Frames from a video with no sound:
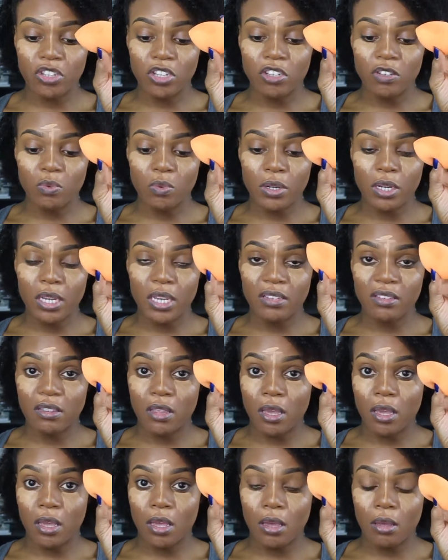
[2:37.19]
This one is
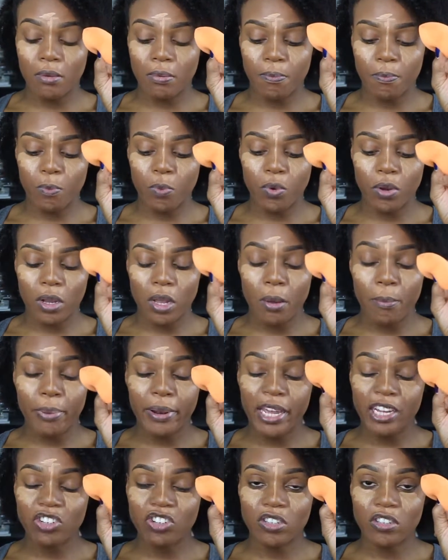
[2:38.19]
the
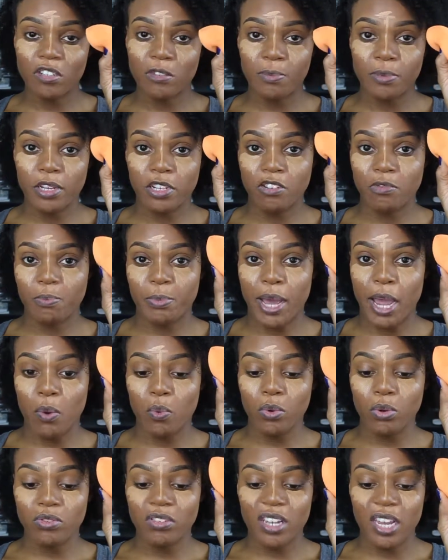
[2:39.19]
Complexion sponge by
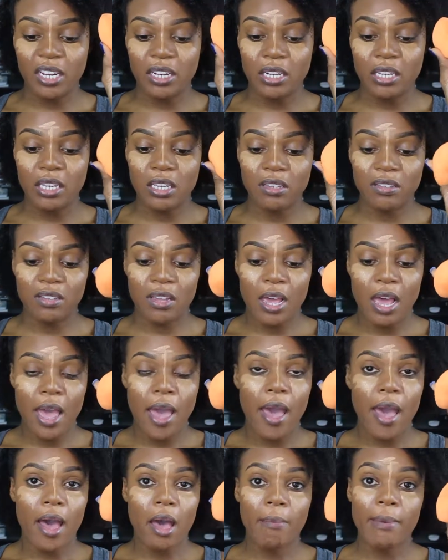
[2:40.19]
Real Techniques.
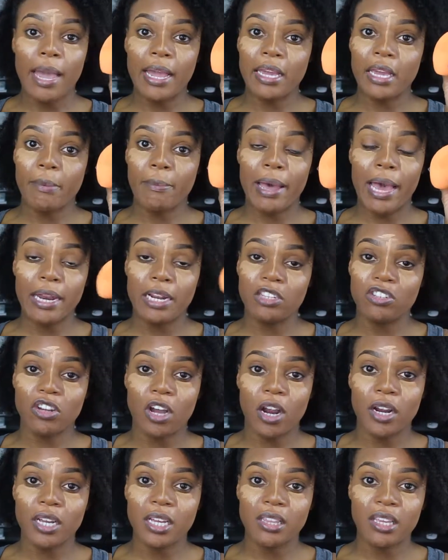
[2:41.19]
I get mine at
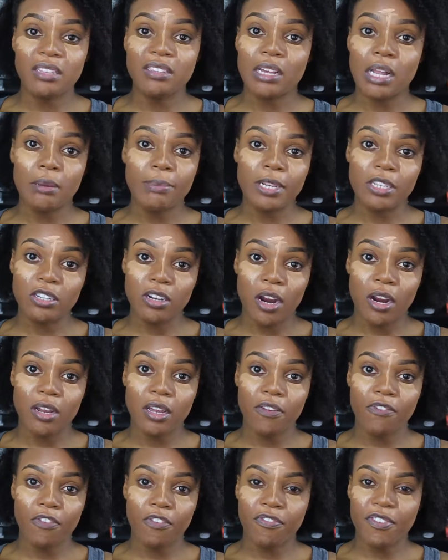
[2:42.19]
Target. They sell them at
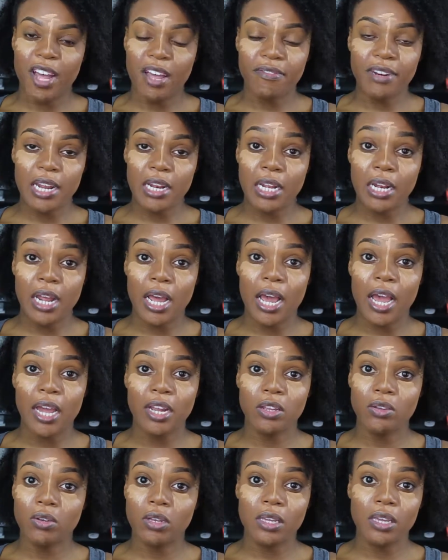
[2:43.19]
Target for
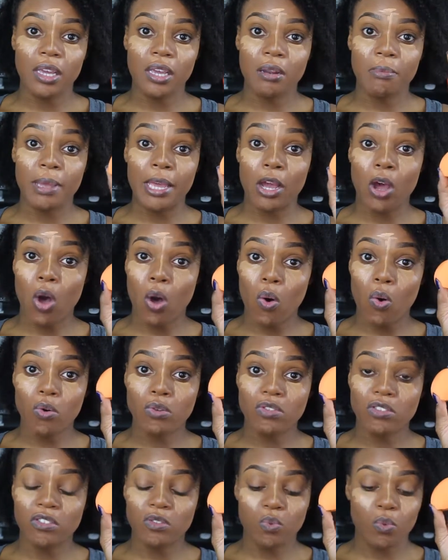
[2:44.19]
$5.99. You can get them at
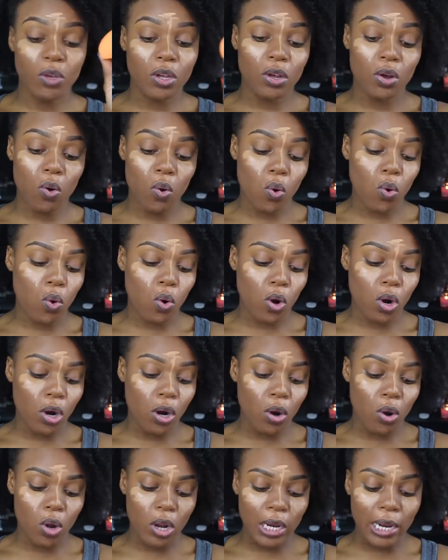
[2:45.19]
Kohl's as well
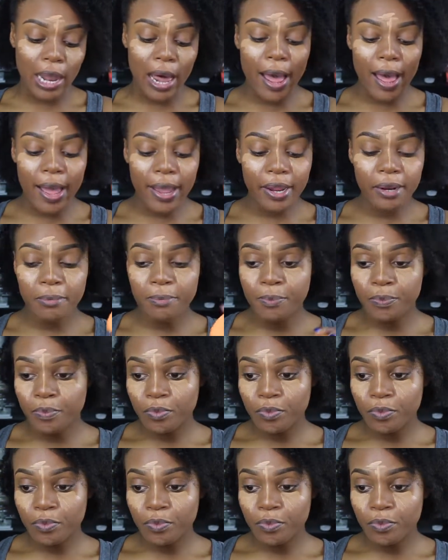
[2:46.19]
or online.